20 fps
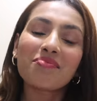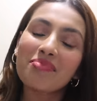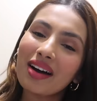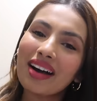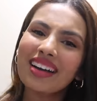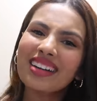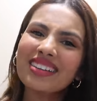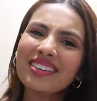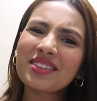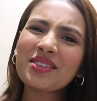
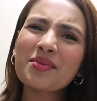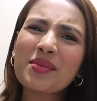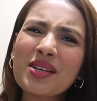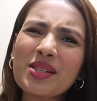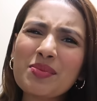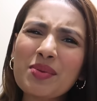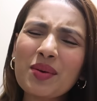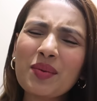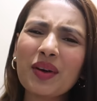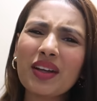But you
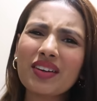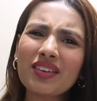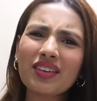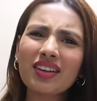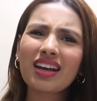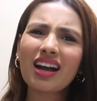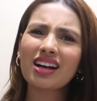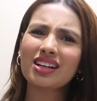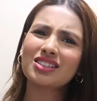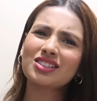must be
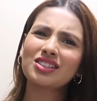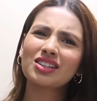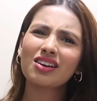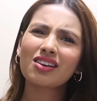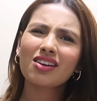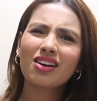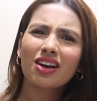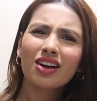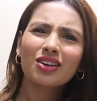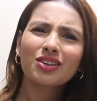wondering,
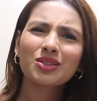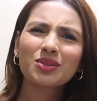Aashna,